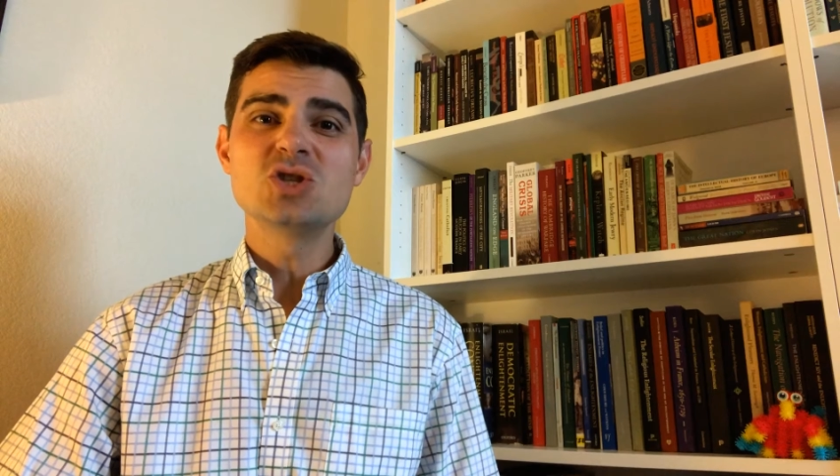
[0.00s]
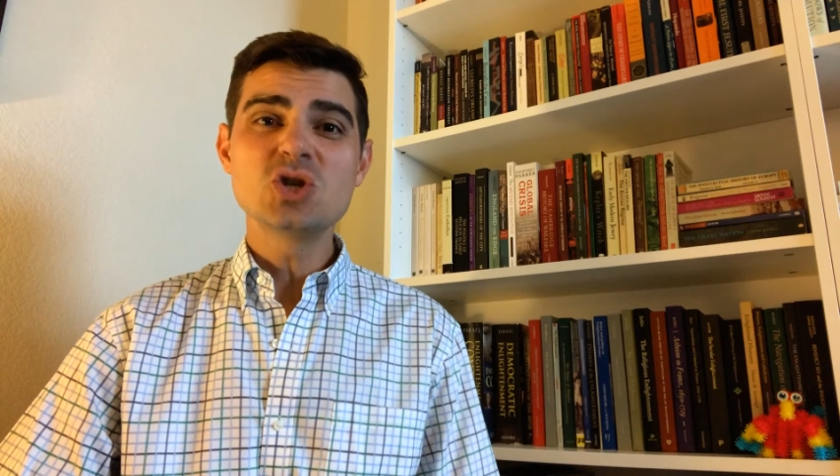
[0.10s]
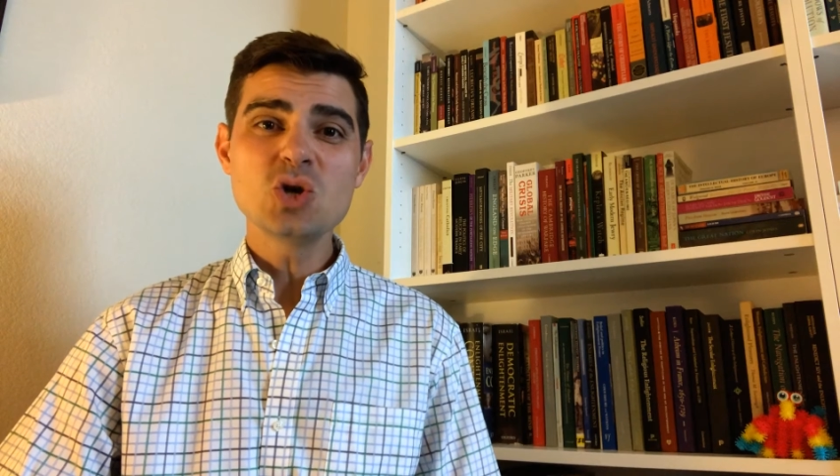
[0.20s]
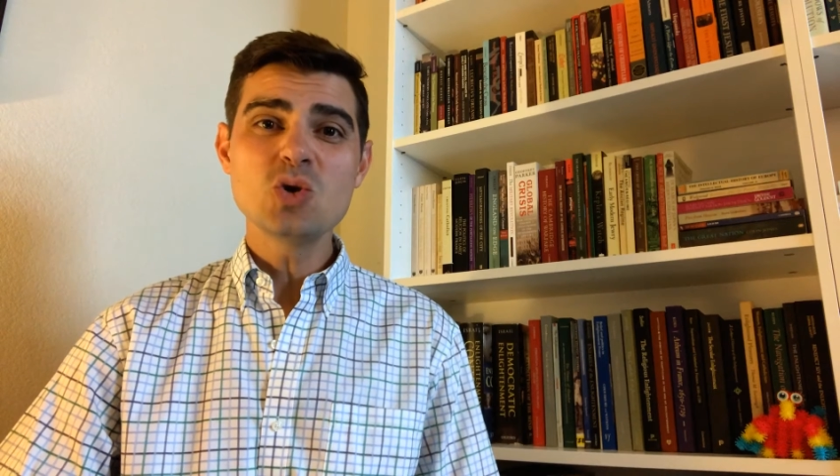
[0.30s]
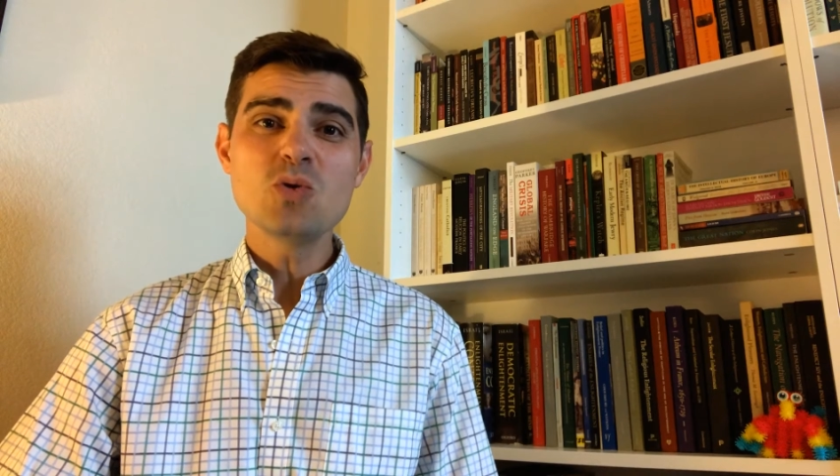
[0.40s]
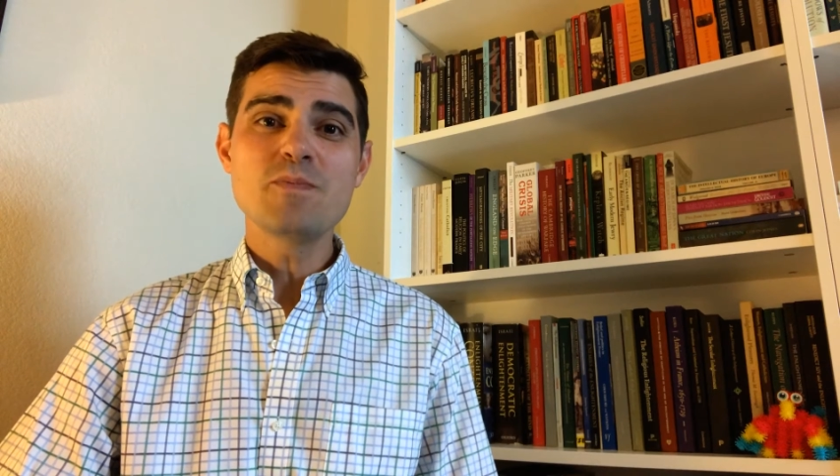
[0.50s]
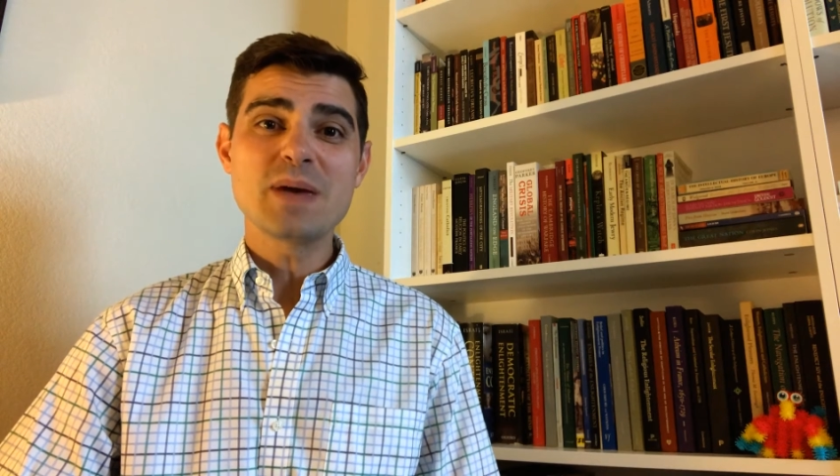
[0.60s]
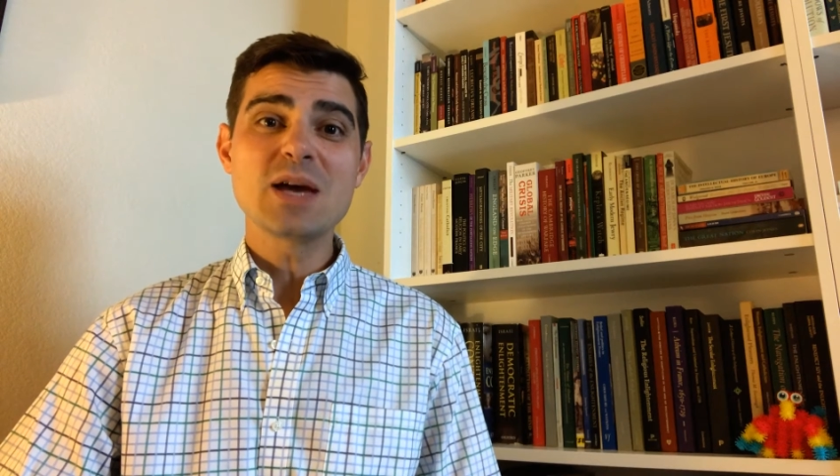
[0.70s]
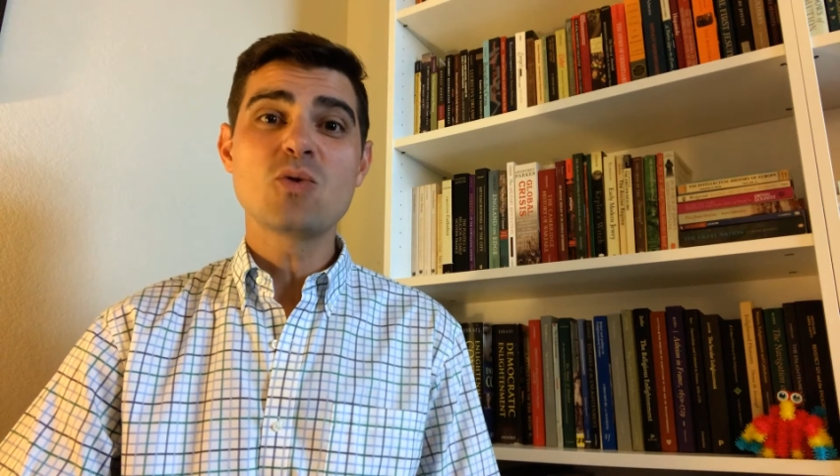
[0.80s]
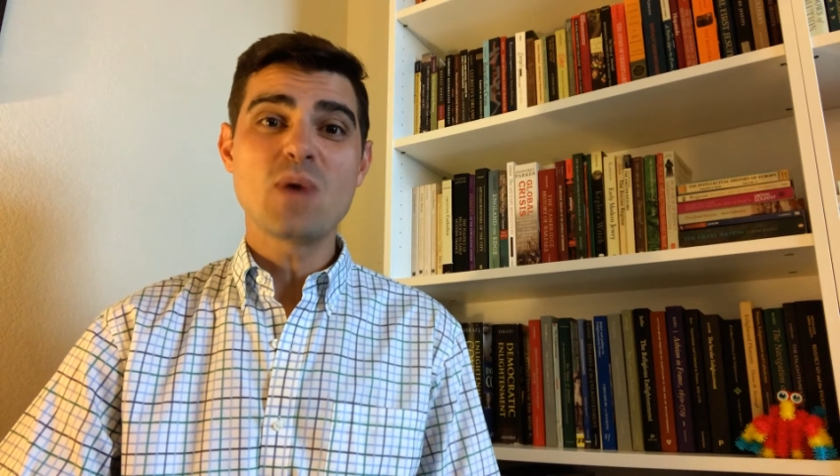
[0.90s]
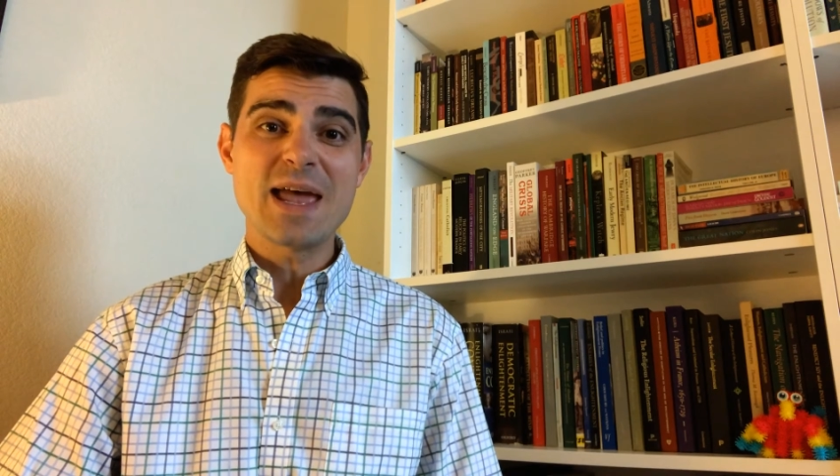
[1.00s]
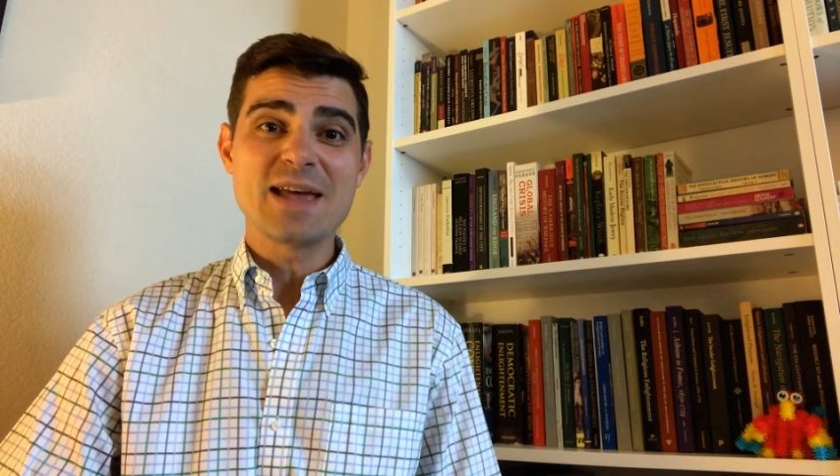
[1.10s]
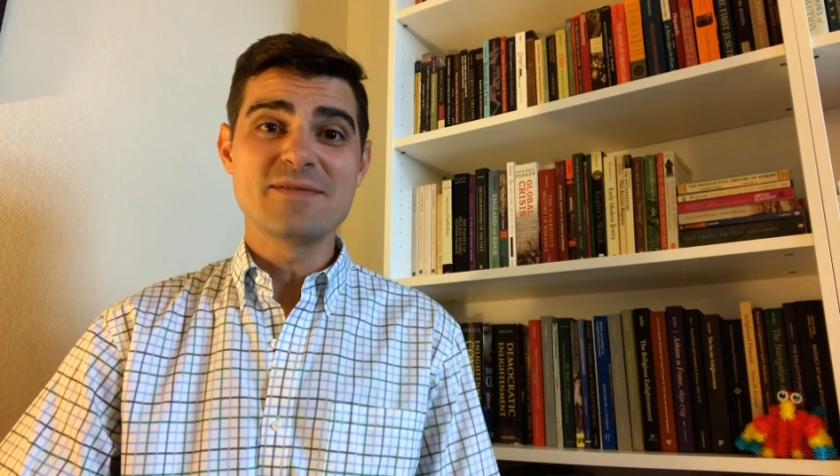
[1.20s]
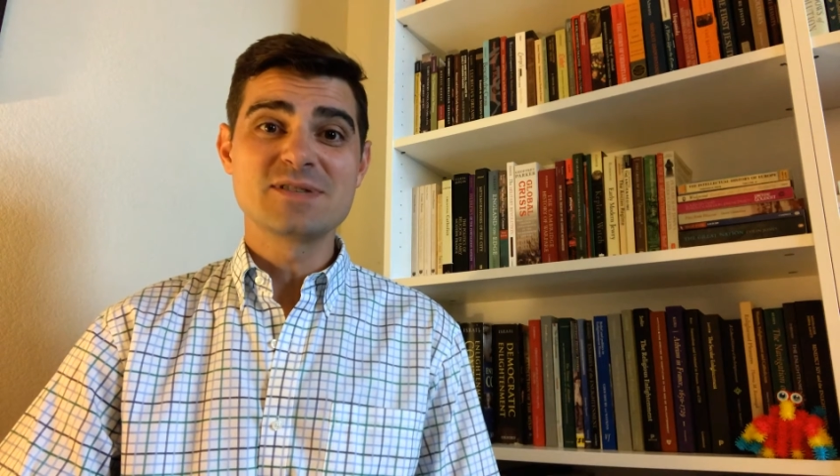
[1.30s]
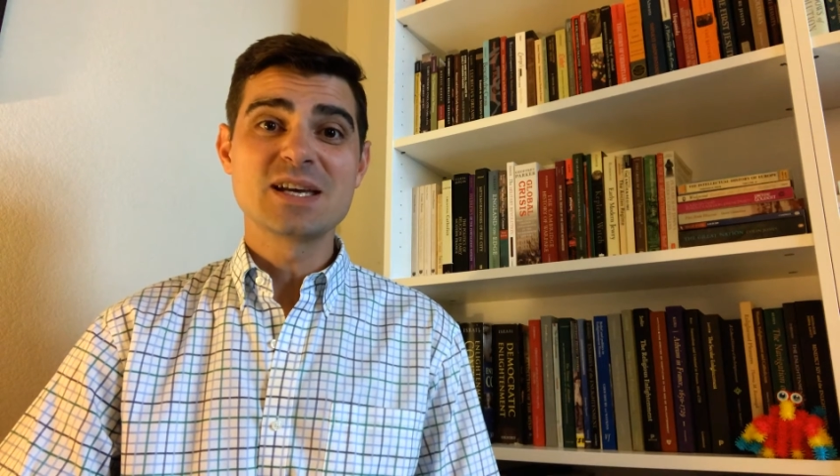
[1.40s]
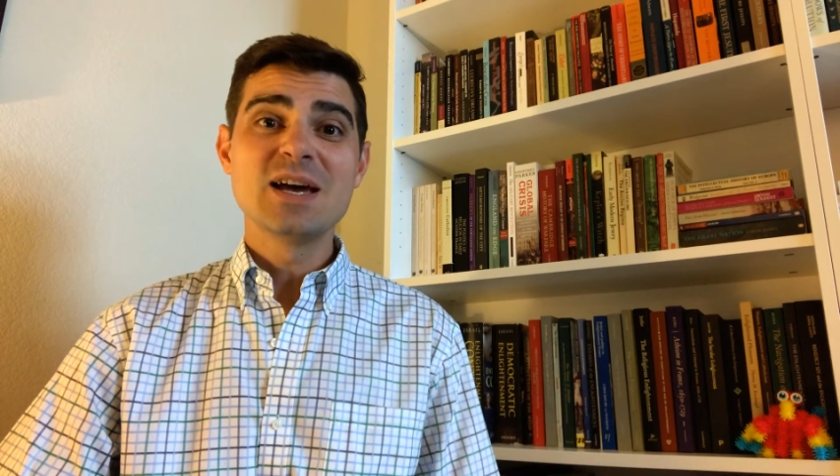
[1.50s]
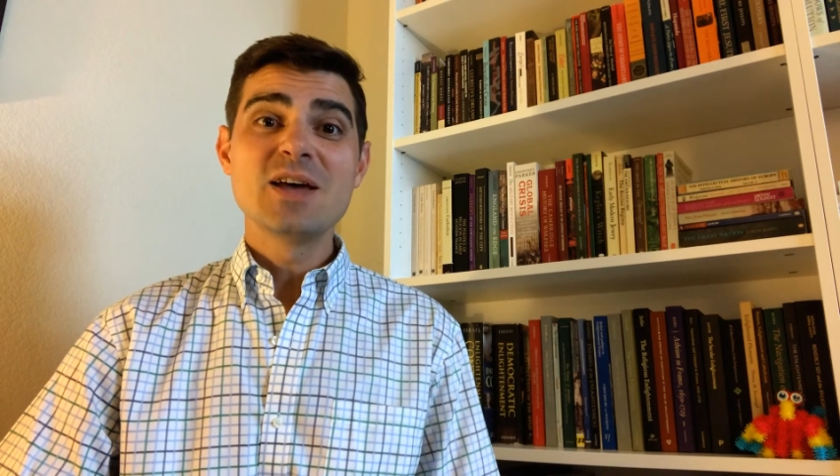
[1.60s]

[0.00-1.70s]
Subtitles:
two big waves.